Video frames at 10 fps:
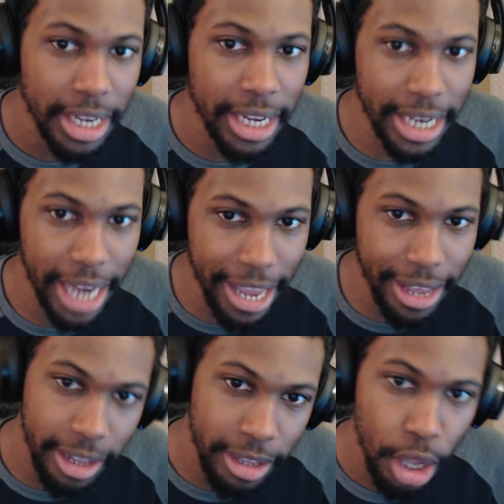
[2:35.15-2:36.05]

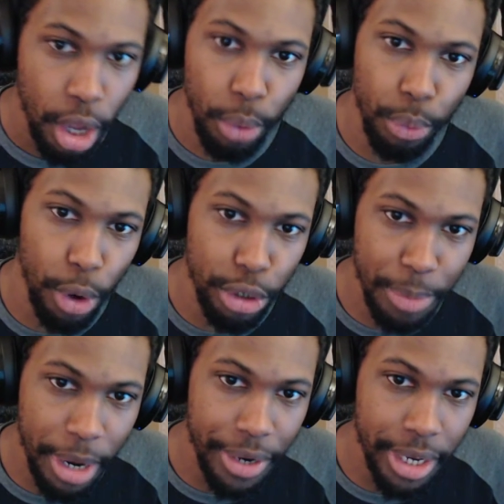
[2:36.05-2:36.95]
Kanega,
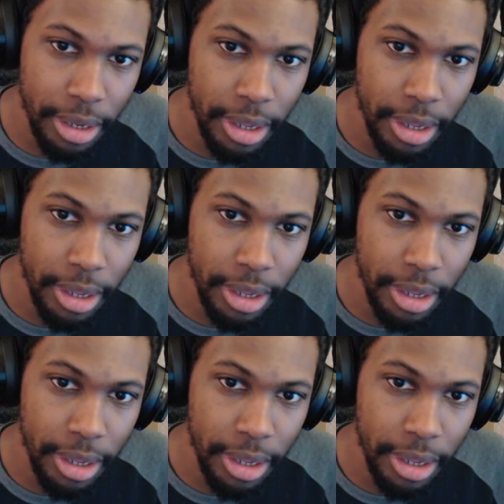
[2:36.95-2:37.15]
Rosemary,